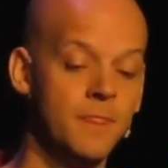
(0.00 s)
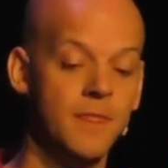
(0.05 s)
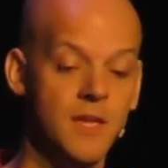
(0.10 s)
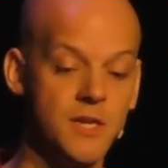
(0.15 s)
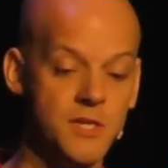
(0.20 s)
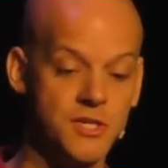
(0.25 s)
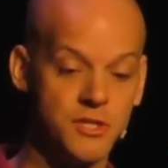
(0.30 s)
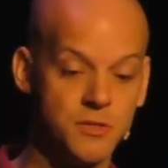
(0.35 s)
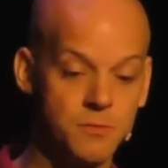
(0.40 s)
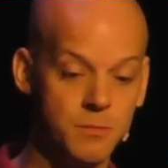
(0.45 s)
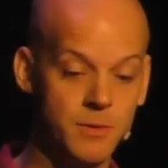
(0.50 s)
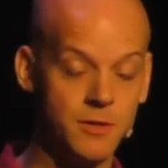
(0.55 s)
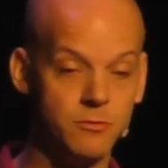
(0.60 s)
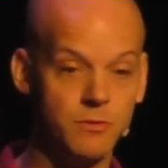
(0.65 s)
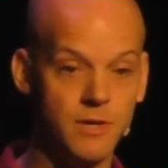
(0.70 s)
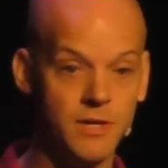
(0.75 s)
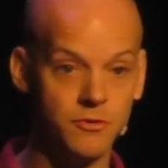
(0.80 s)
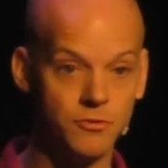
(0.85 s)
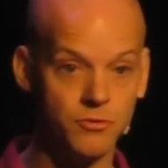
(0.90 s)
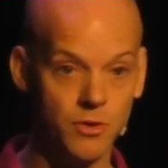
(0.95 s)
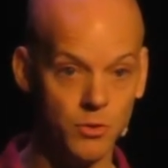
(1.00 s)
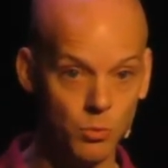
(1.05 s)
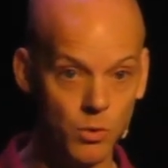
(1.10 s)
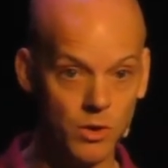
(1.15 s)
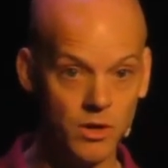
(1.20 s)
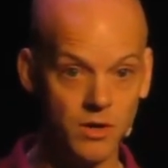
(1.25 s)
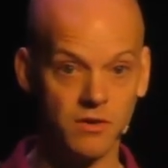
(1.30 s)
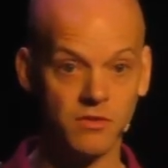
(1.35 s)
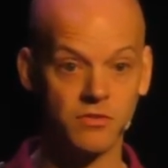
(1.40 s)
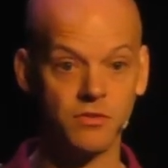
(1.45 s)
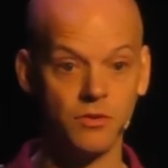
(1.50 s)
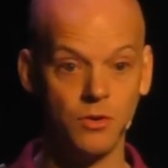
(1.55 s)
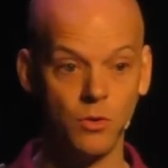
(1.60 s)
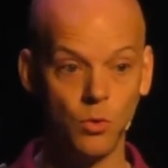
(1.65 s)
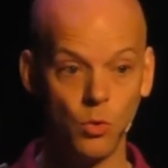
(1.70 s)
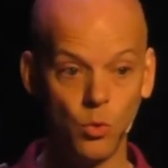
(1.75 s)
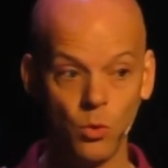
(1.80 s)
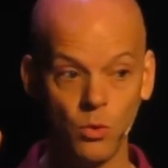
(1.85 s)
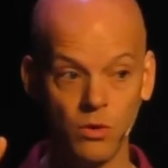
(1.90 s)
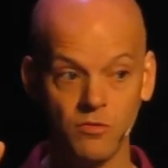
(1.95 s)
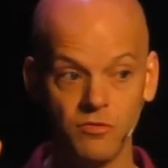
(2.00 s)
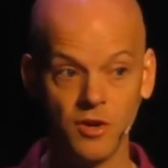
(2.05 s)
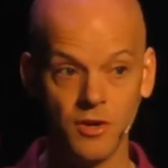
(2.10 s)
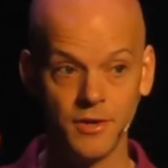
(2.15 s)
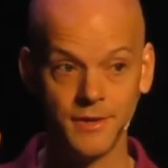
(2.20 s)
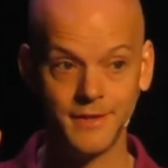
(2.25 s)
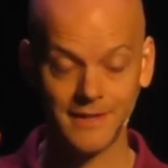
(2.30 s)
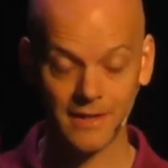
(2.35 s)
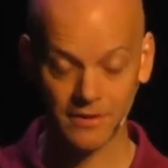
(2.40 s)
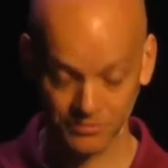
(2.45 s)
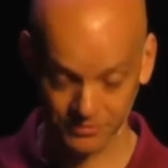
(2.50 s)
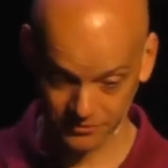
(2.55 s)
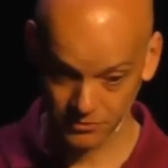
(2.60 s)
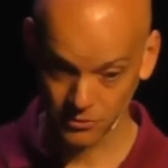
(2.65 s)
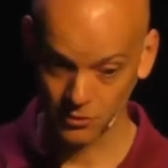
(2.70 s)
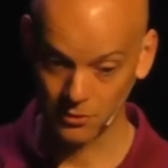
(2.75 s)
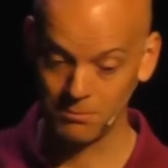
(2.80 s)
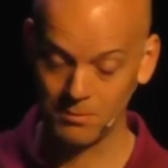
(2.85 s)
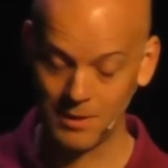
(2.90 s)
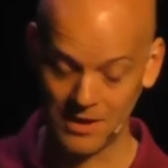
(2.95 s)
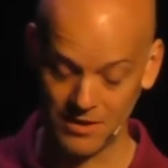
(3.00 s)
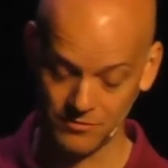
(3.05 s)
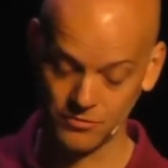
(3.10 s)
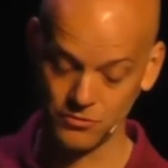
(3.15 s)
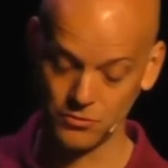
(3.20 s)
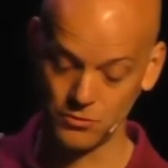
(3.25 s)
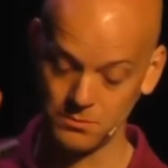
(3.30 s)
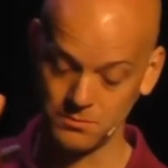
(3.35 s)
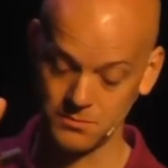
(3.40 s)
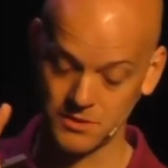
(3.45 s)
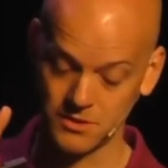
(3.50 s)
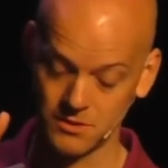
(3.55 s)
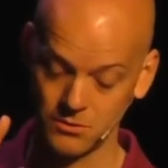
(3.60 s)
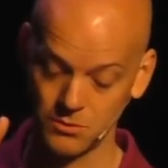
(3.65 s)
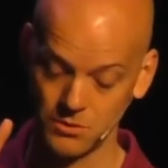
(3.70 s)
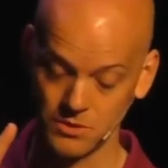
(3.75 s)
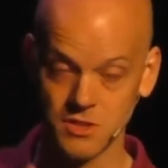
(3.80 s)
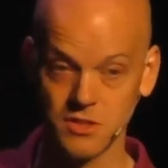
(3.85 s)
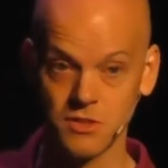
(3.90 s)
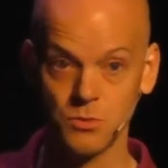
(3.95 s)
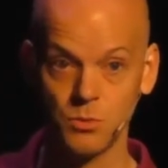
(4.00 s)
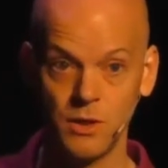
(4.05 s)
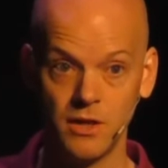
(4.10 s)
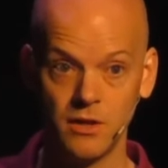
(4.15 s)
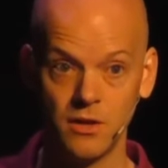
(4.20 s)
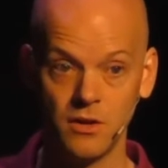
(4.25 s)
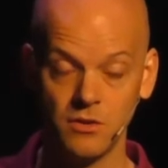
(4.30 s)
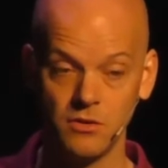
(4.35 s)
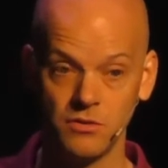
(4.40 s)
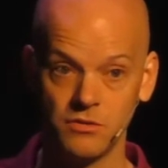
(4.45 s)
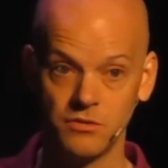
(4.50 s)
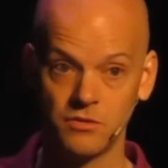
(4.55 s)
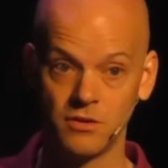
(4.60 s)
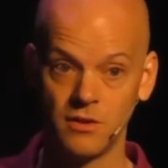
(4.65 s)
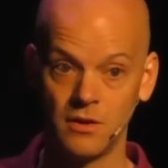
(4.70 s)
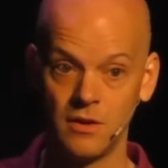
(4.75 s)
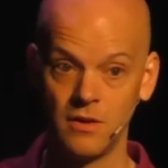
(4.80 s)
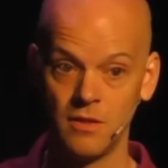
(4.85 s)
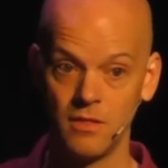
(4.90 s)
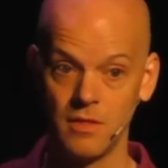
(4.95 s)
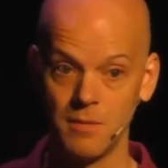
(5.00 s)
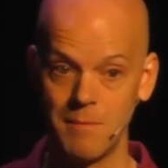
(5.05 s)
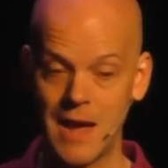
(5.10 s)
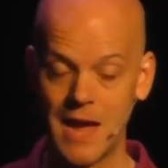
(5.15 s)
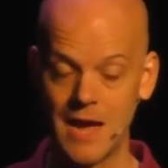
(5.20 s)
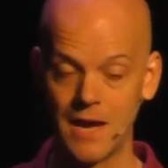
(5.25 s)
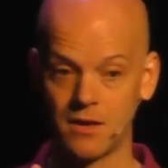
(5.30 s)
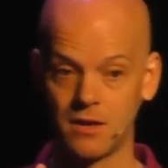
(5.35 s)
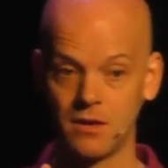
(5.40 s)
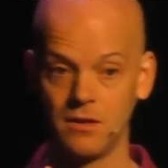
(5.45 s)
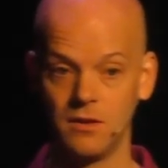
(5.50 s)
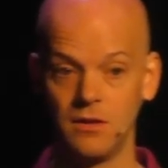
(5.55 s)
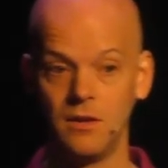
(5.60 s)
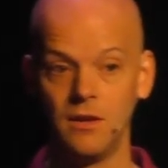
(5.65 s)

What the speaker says: the HTML renderer works on all of our desktop platforms, which is Windows, the Mac,